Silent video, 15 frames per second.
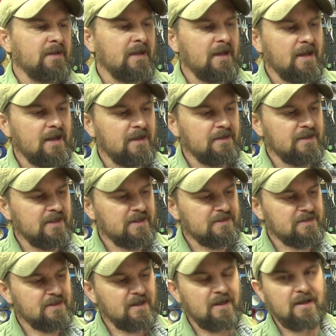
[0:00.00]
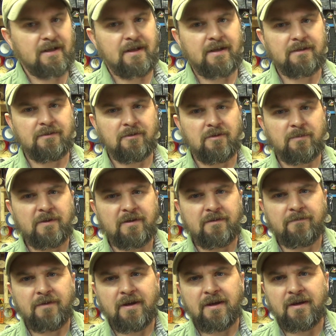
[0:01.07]
And it's got a little bit
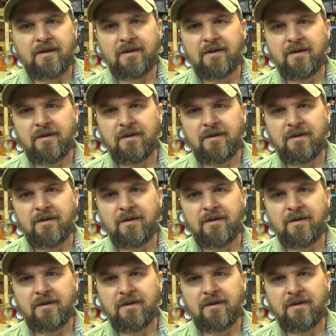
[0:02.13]
of like